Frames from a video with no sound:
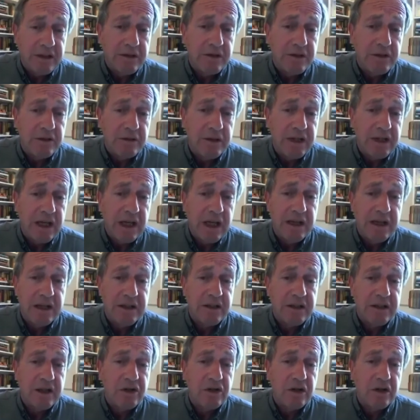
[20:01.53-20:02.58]
to the
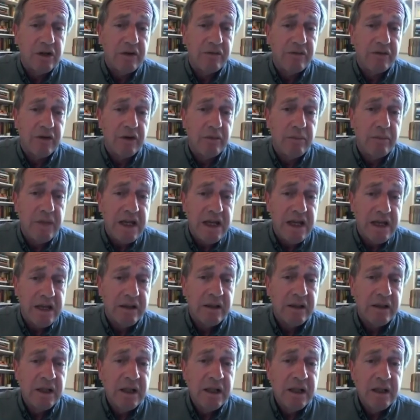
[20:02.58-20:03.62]
annexation of
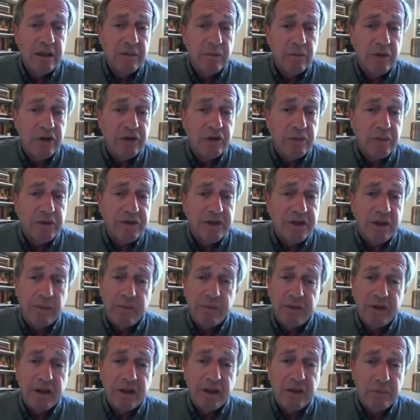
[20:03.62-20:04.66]
Crimea, which was
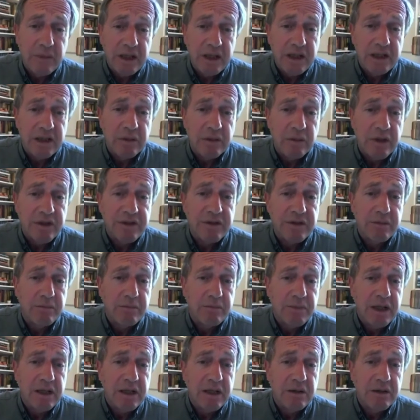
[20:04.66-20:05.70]
something that made the Western
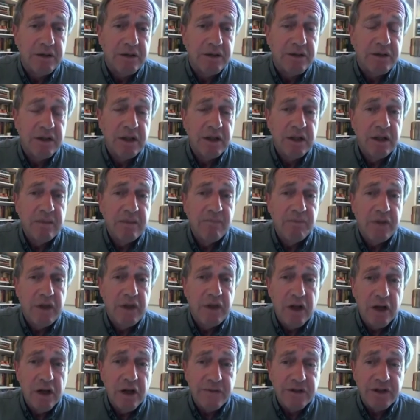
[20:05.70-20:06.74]
powers
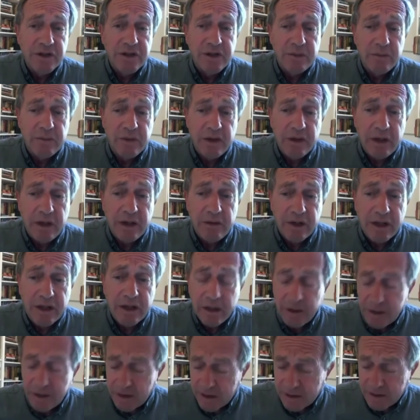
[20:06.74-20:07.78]
nervous and they
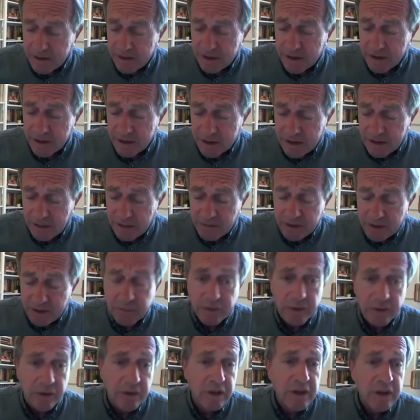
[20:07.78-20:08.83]
regarded as
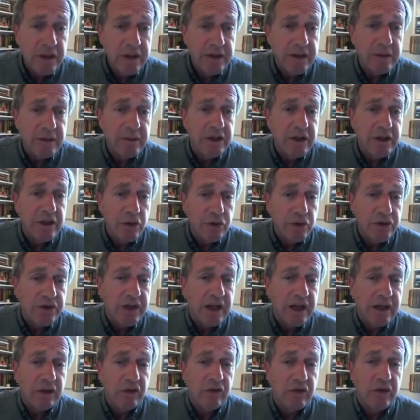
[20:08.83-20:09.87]
unacceptable. There were no
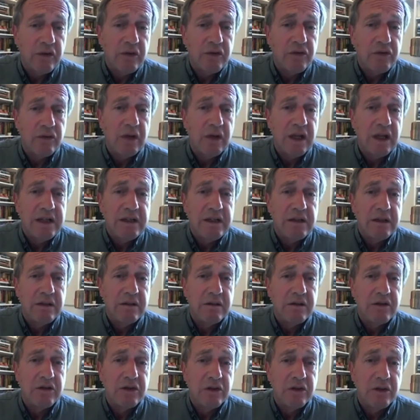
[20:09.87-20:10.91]
sanctions related
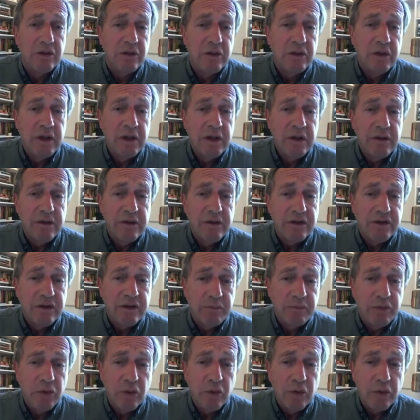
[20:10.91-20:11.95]
to the
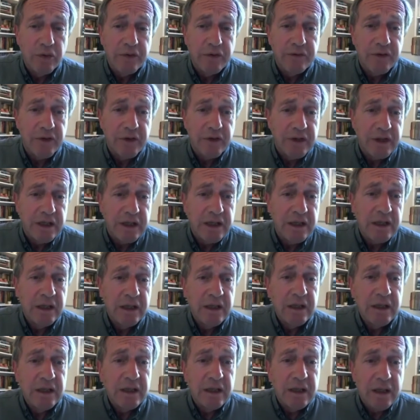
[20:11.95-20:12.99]
support for the
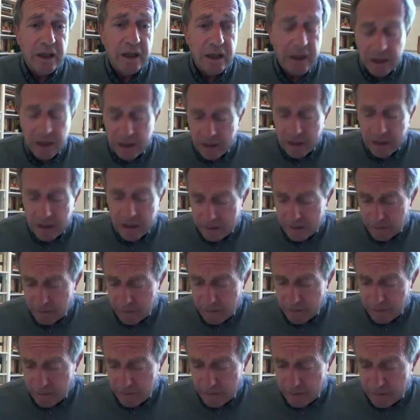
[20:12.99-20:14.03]

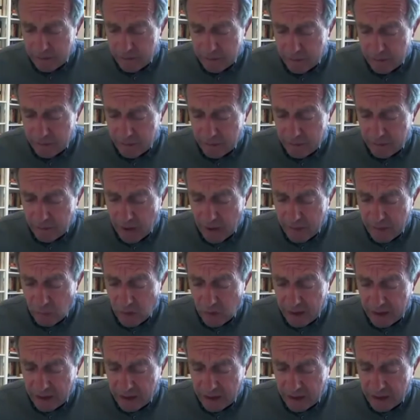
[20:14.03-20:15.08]

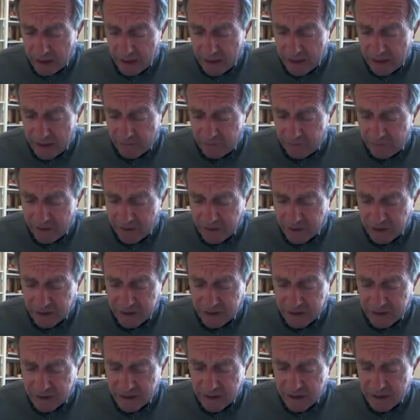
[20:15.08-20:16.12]
right-wing and
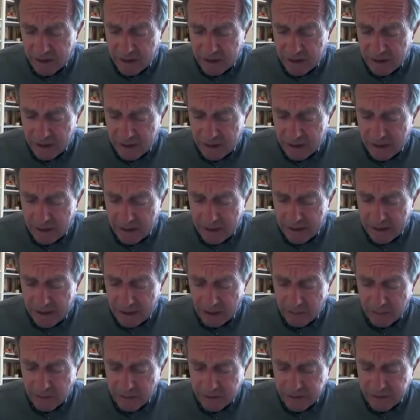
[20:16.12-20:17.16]
fascist
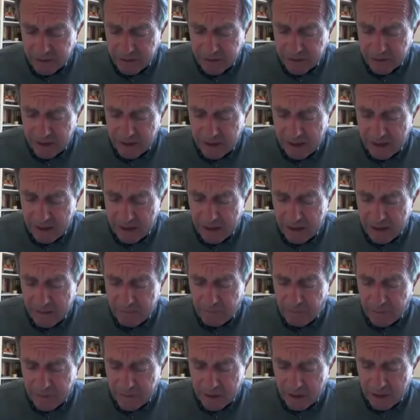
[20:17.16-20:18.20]
elements that
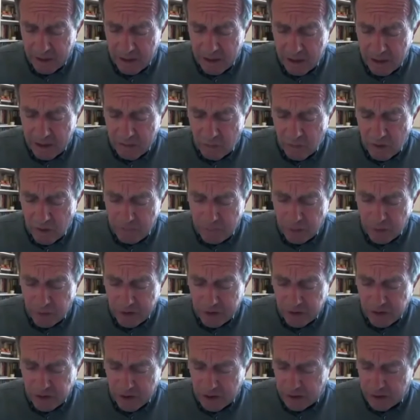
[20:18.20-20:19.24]
were put in
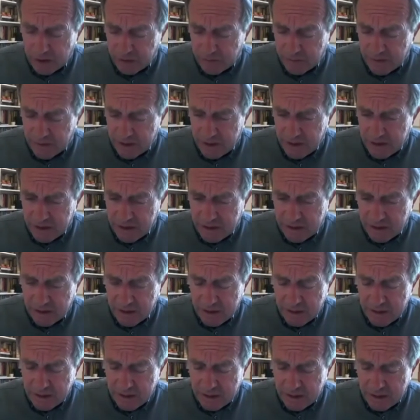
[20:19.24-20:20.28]
charge of these
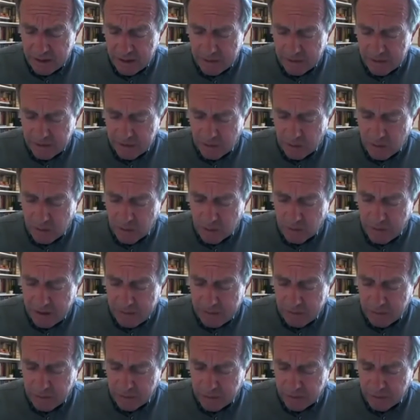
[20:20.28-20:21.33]
so-called
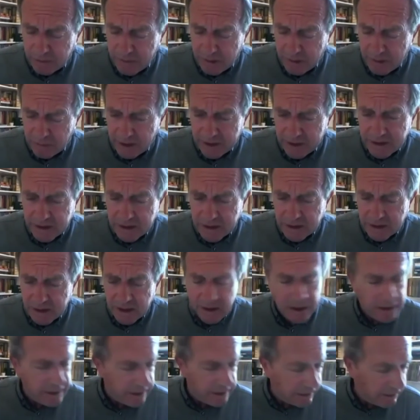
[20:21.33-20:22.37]
people's republics.
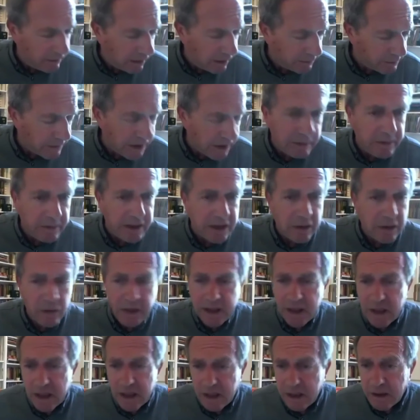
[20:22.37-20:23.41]
Now, I'm going to be
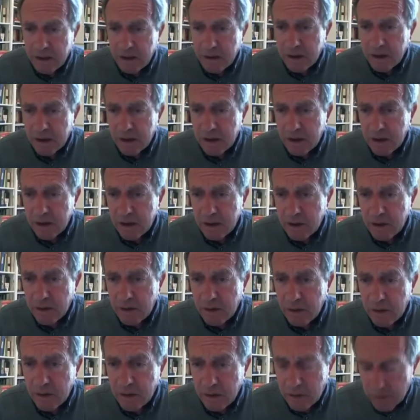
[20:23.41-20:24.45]
quick, and
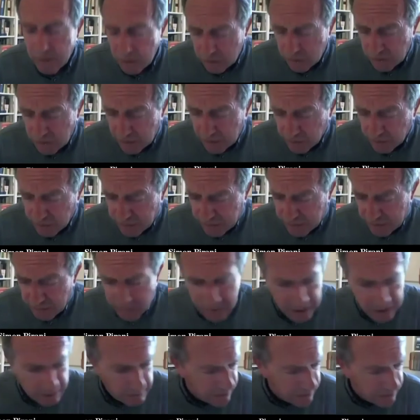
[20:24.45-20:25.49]
Cheryl sent
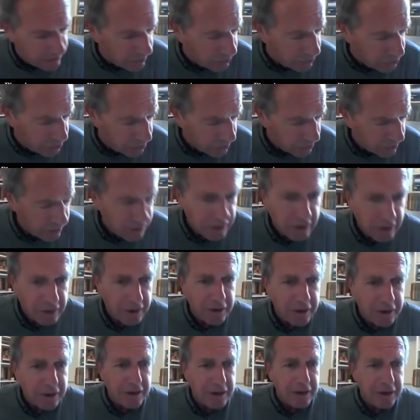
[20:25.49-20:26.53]
me a message
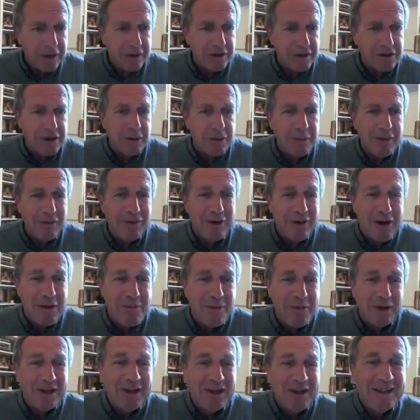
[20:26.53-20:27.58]
asking me very
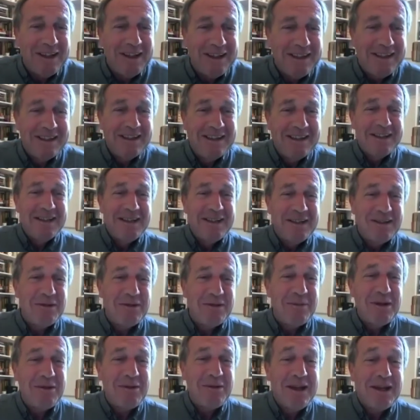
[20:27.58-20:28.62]
politely to
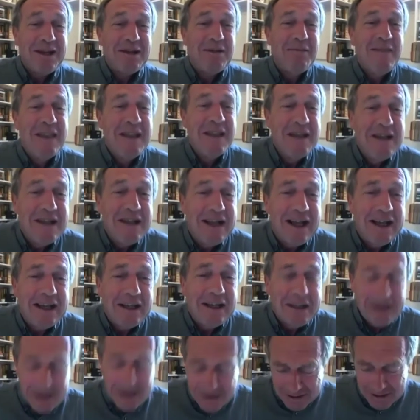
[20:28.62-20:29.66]
be quick.
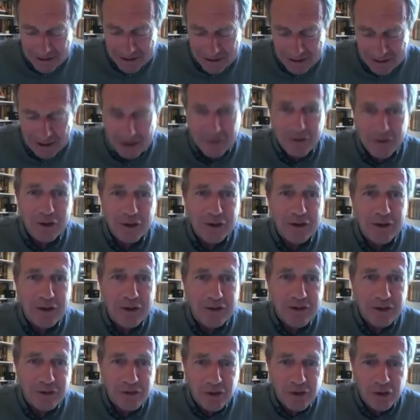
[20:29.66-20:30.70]
And I've got
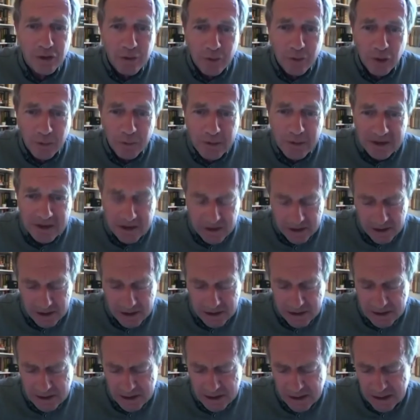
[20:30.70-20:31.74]
two more bits to
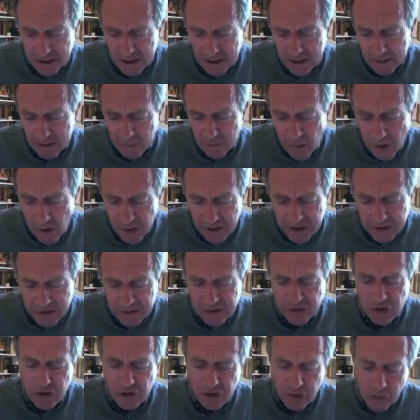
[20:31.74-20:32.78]
this. One is
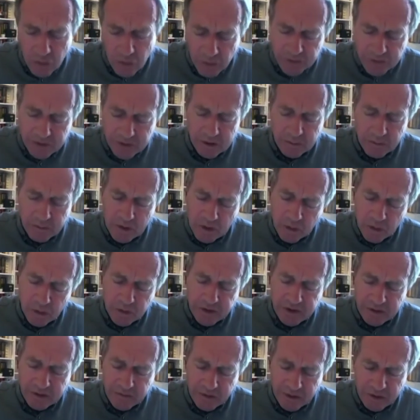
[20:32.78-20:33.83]
the short-term
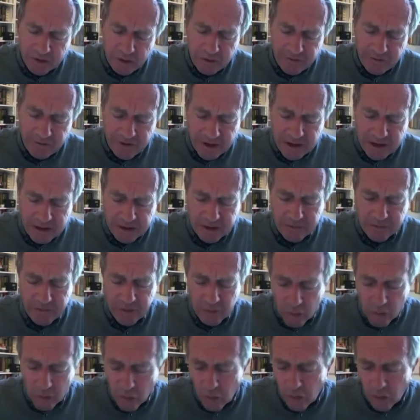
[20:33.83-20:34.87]
causes of the new phase of the
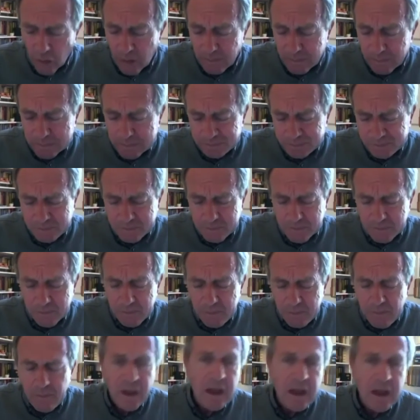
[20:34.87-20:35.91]
war.
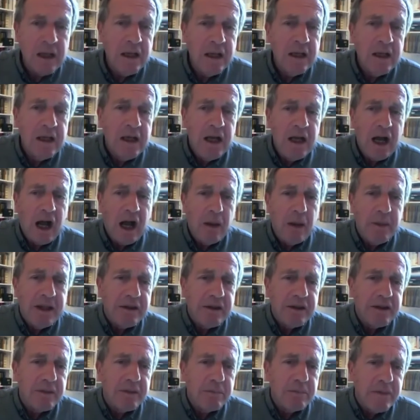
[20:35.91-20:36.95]
I
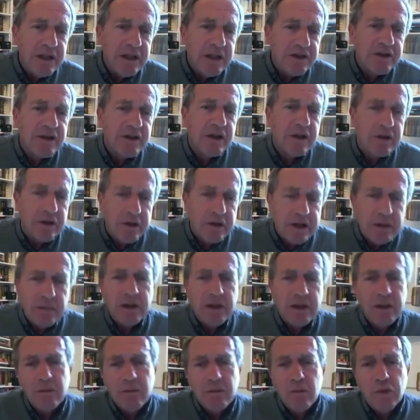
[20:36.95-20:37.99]
mean, the Minsk
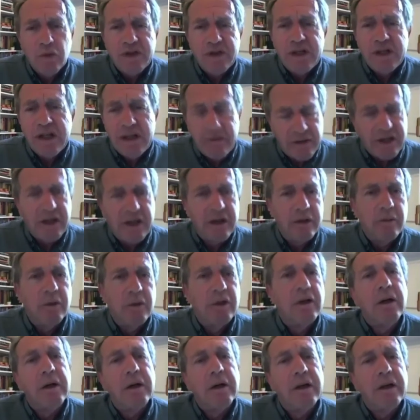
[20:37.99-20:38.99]
Agreement was never going to work,